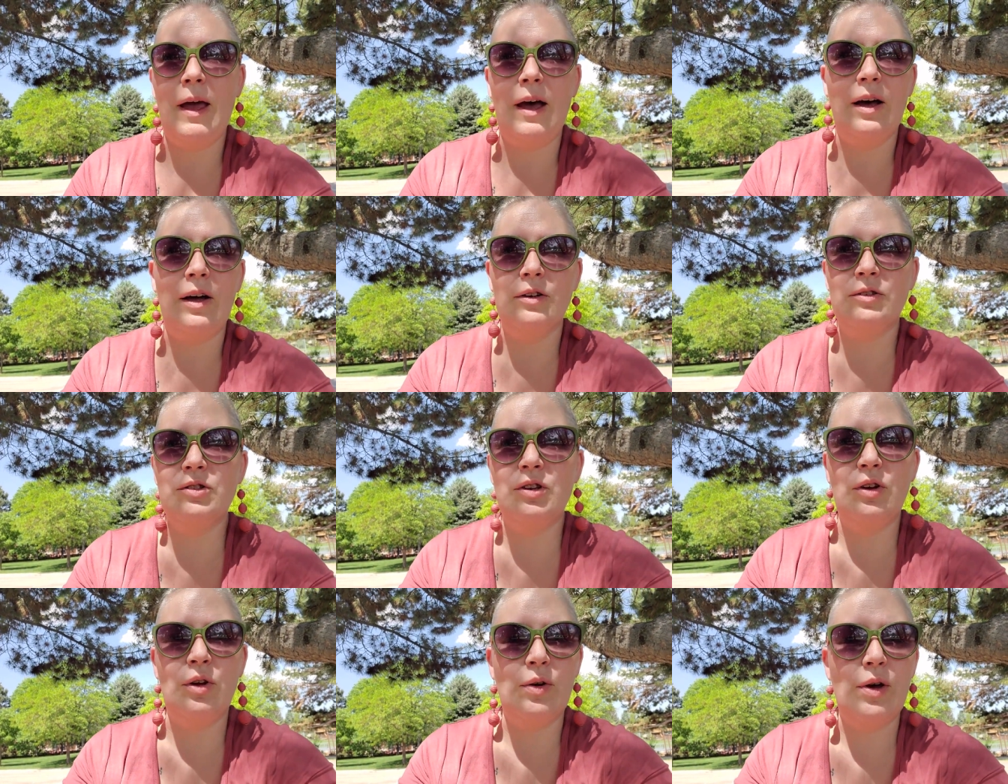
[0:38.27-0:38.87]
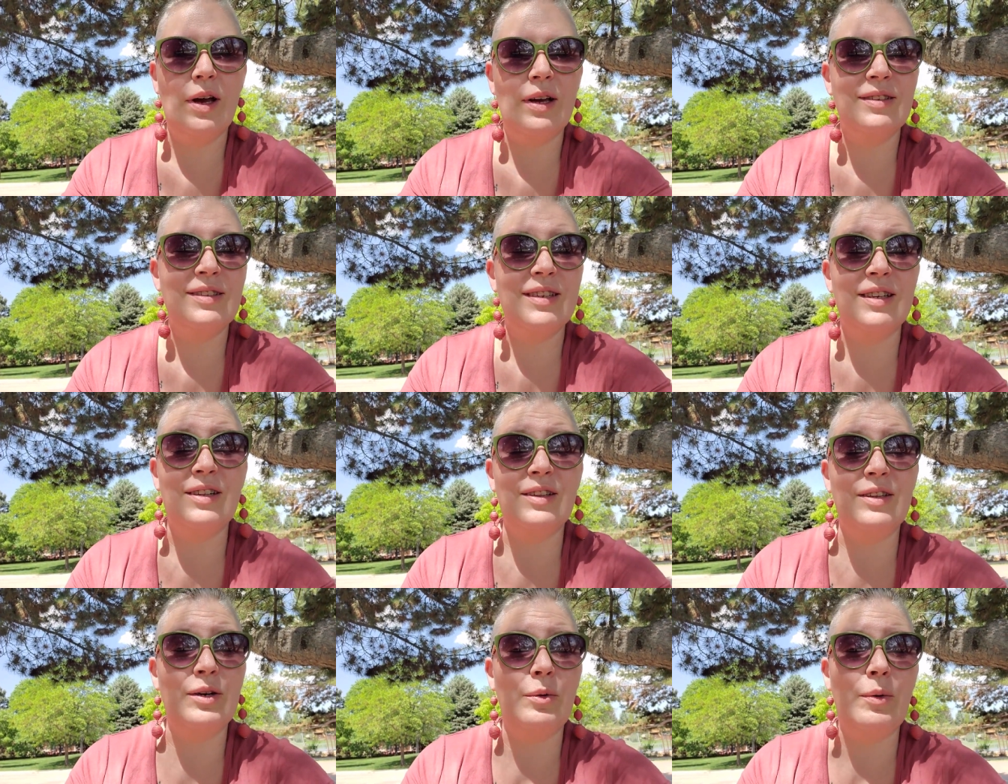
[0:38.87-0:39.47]
I'll show you guys
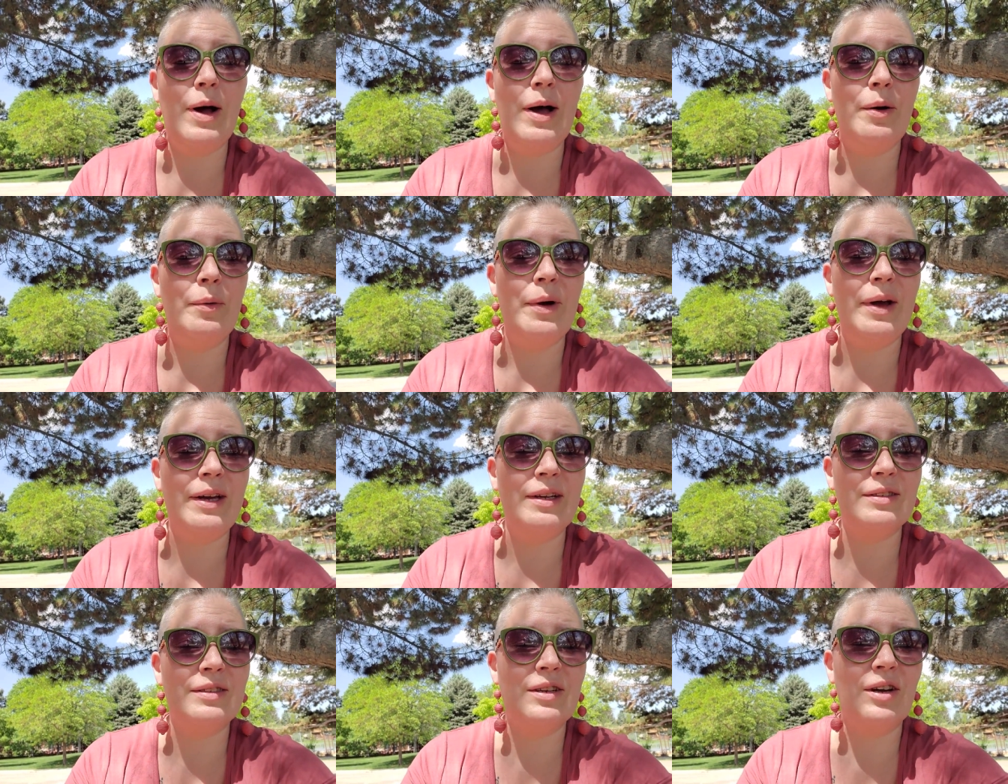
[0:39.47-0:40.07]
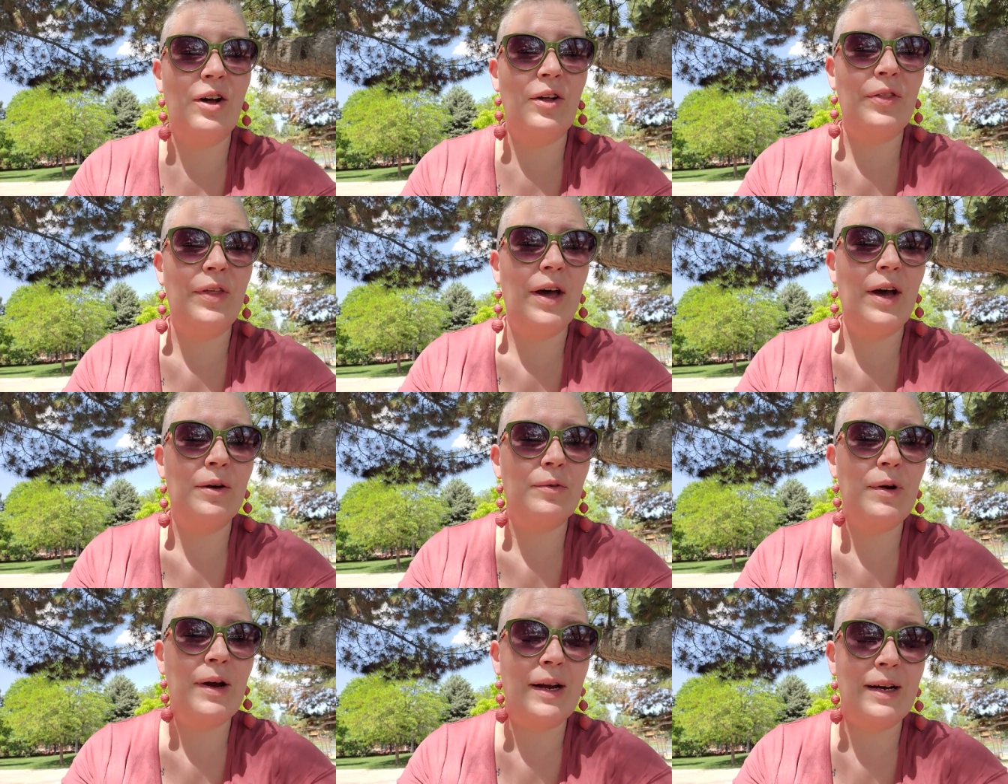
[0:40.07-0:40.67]
in a little while why it's called
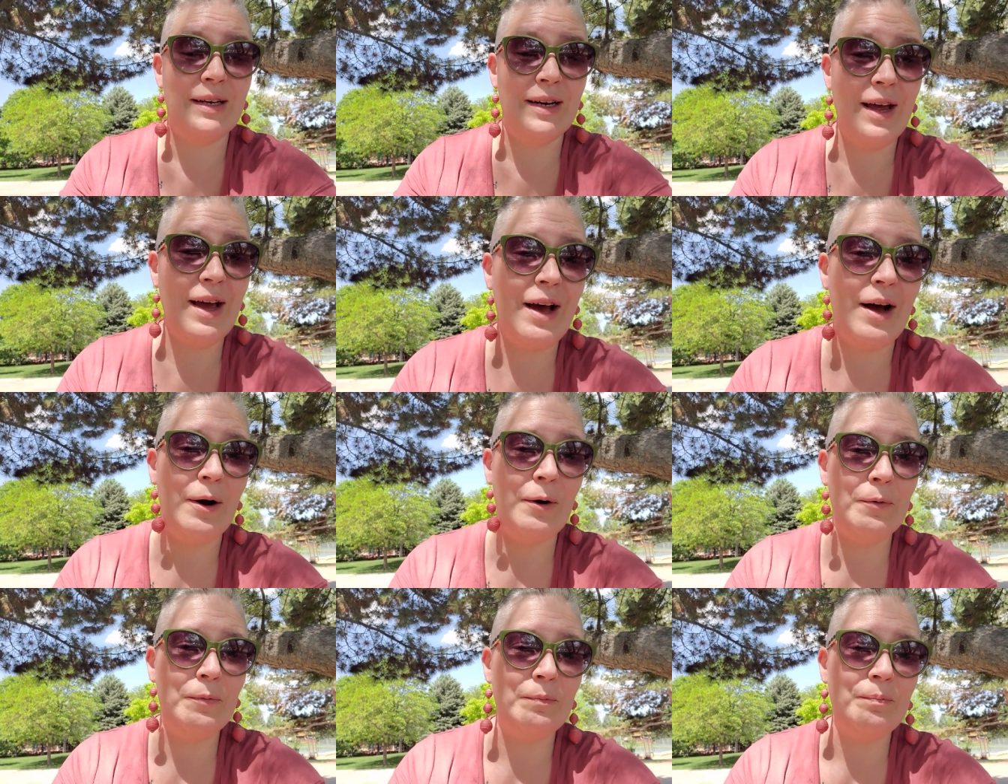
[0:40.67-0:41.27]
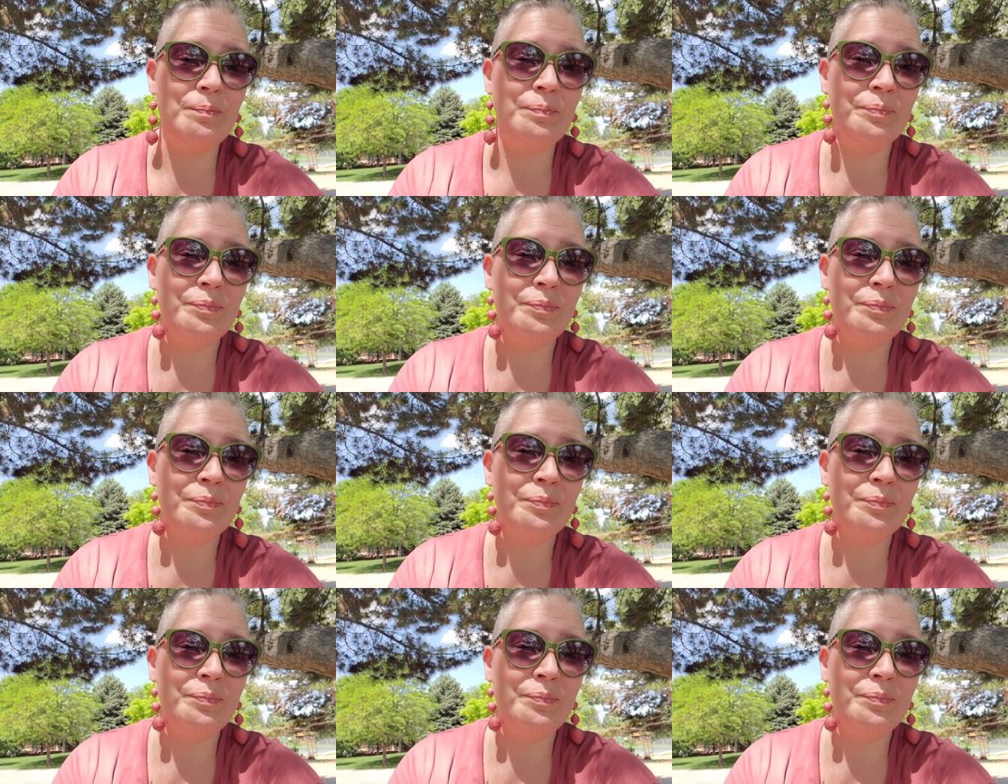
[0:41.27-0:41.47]
that right now.